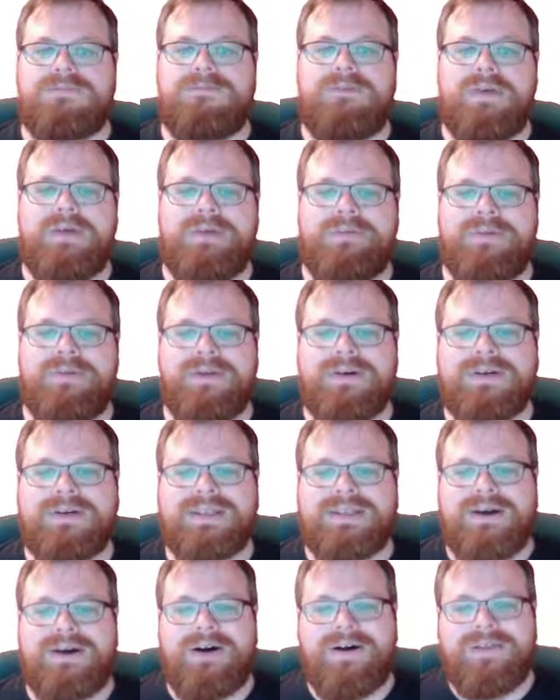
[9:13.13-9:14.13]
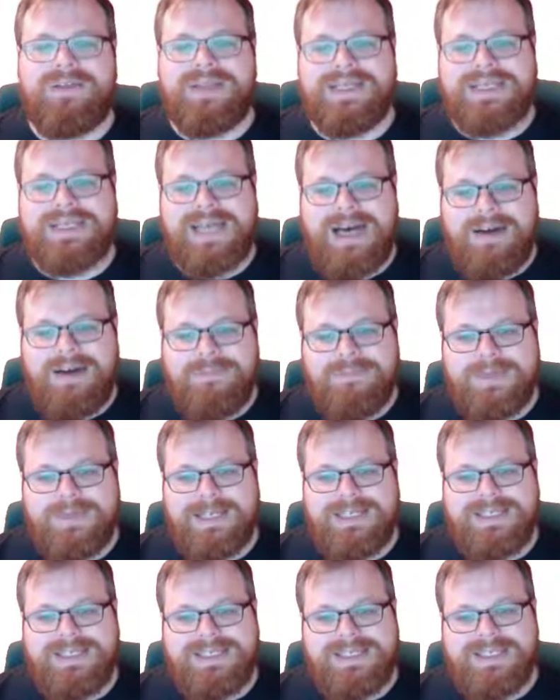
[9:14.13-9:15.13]
If you look at all these half
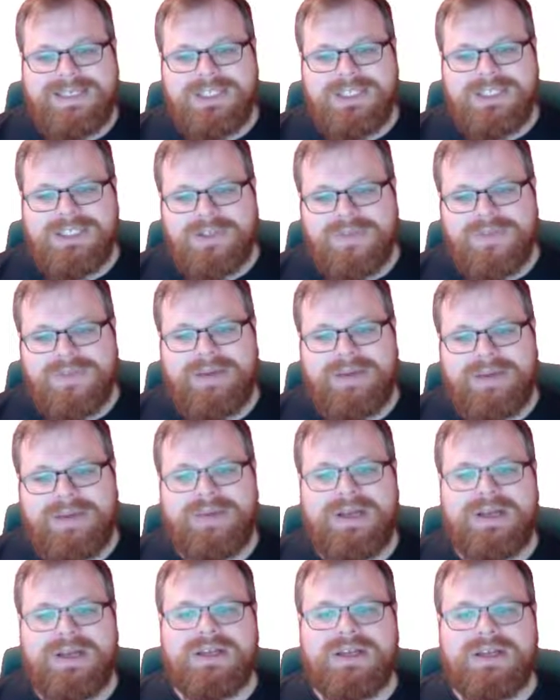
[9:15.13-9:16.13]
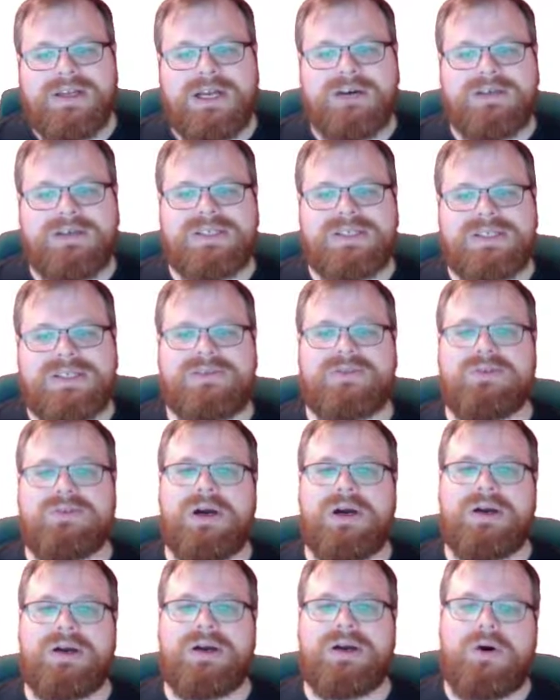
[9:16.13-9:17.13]
planes, each of them goes through
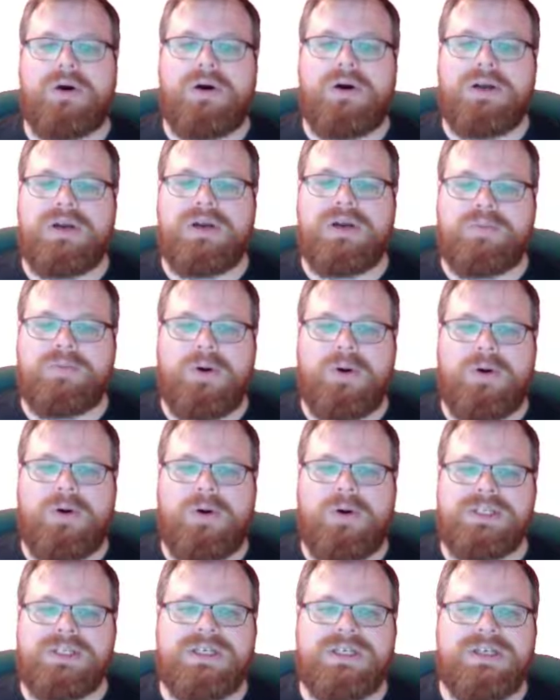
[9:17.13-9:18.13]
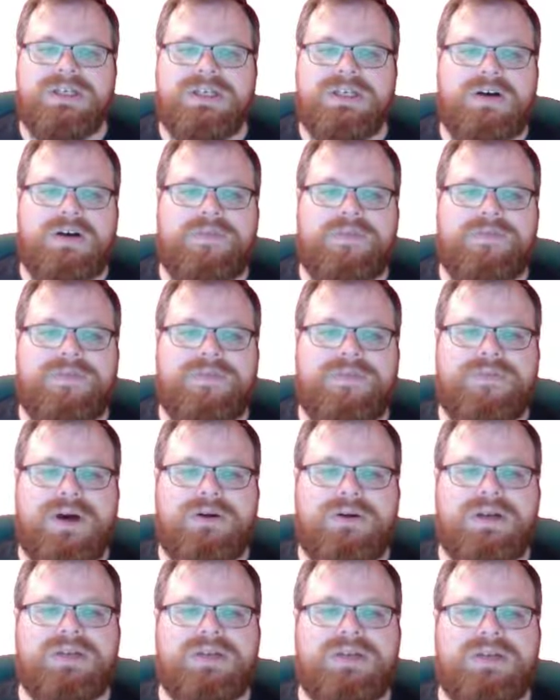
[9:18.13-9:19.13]
a corner point of
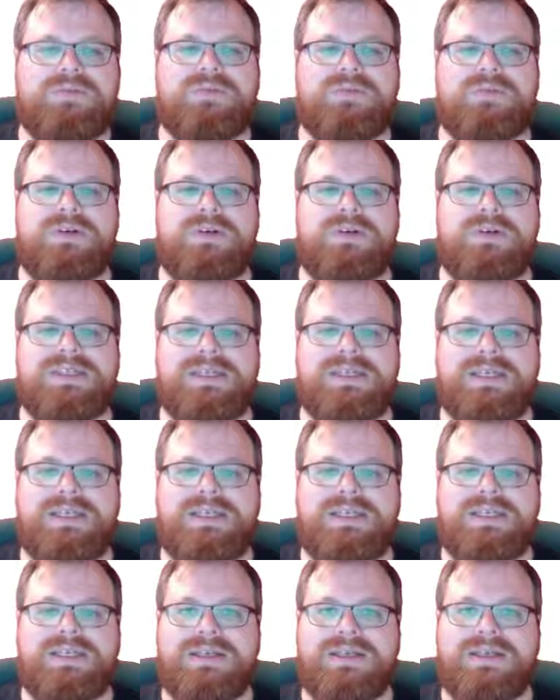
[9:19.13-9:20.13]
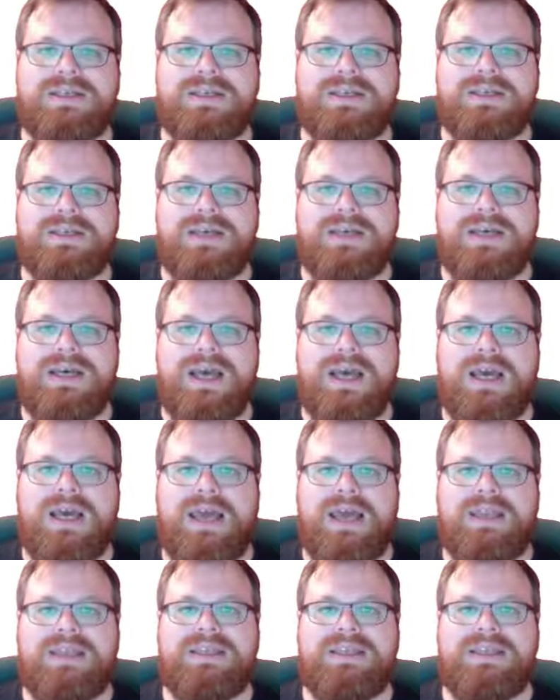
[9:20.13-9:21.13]
our input point set.
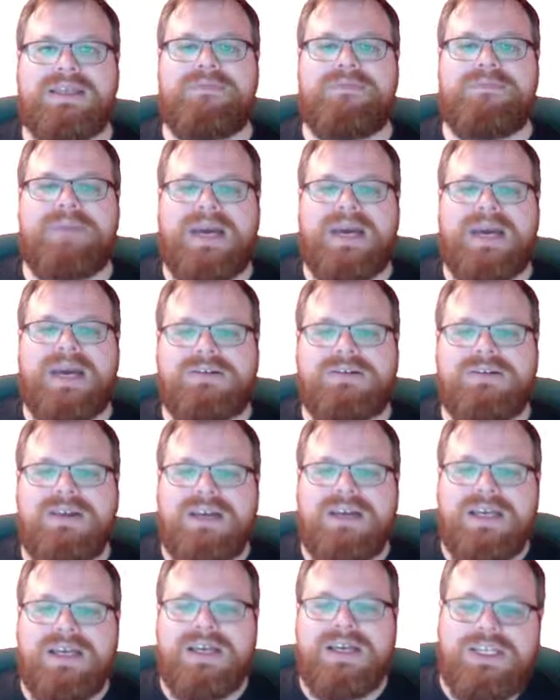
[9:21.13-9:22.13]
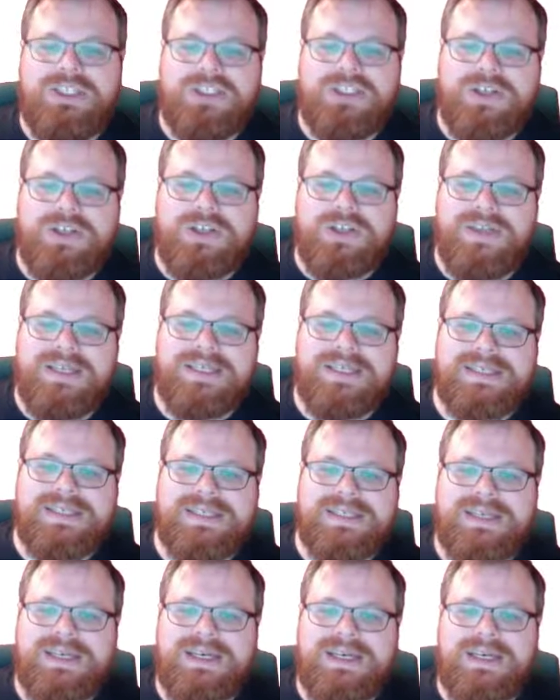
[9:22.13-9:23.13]
And even better, each of
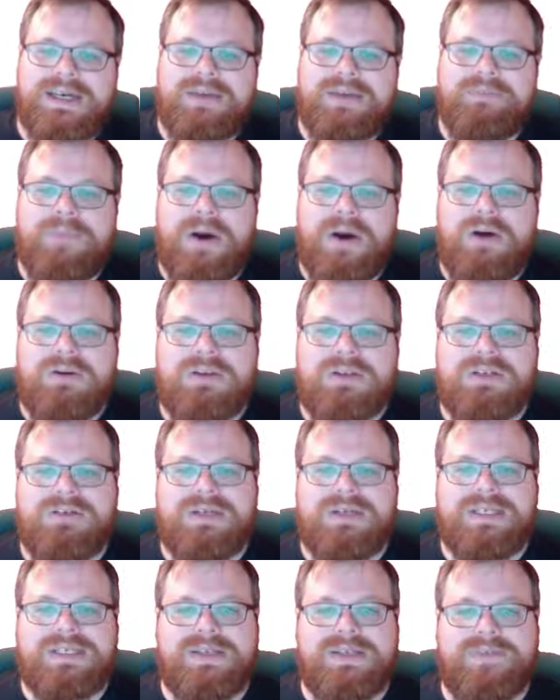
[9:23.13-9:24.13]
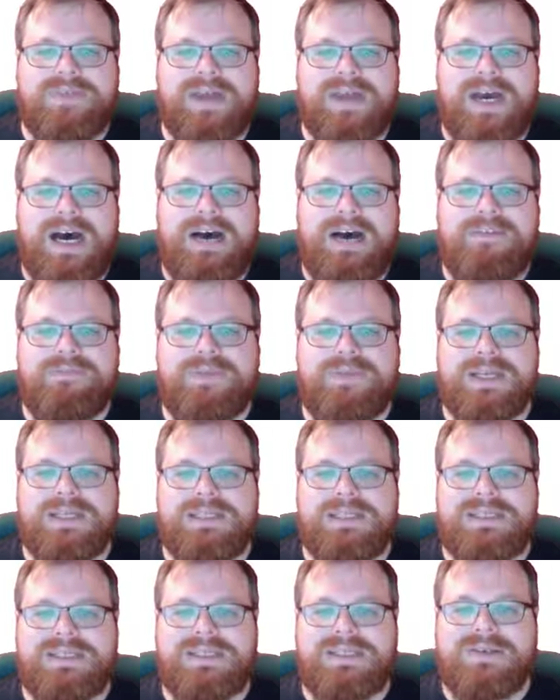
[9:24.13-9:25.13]
these boundaries of the half
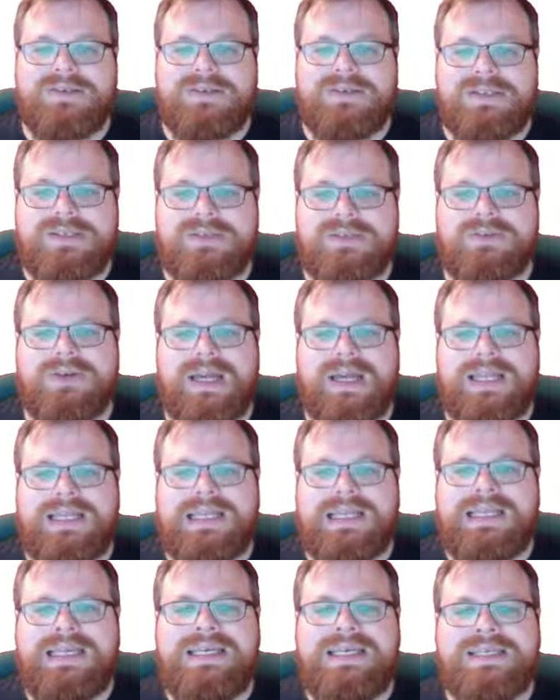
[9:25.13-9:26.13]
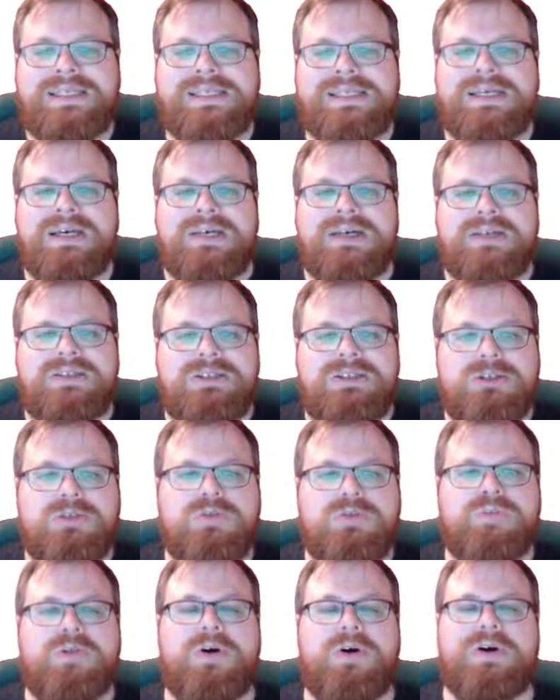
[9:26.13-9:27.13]
planes goes through at least
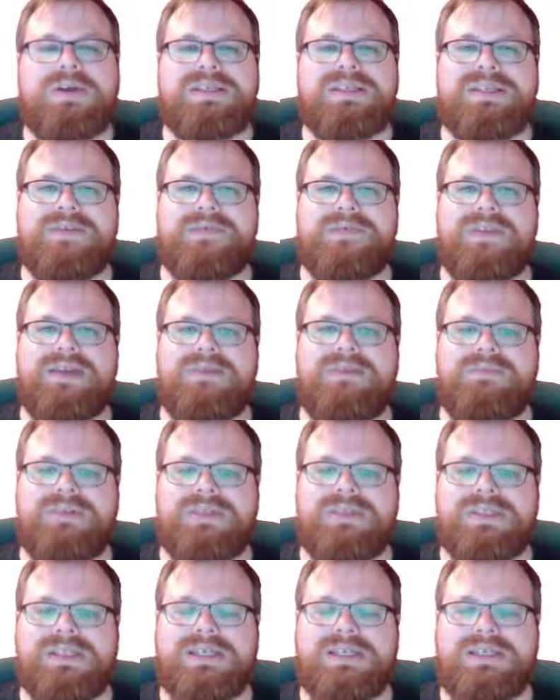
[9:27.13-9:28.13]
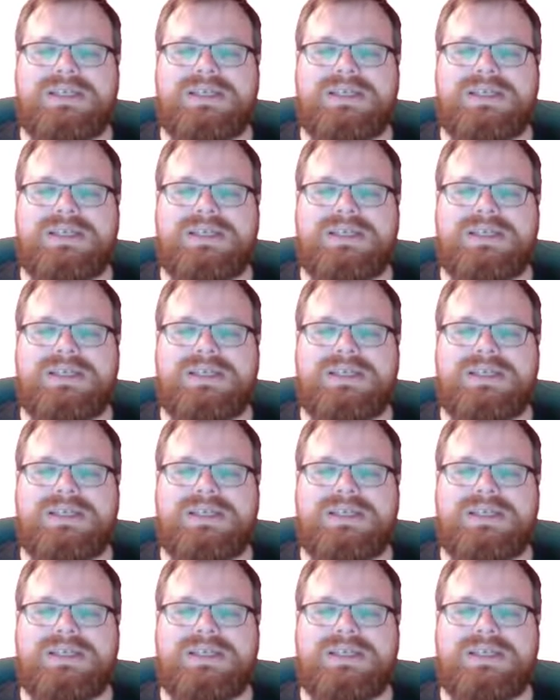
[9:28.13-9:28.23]
two points of the input set.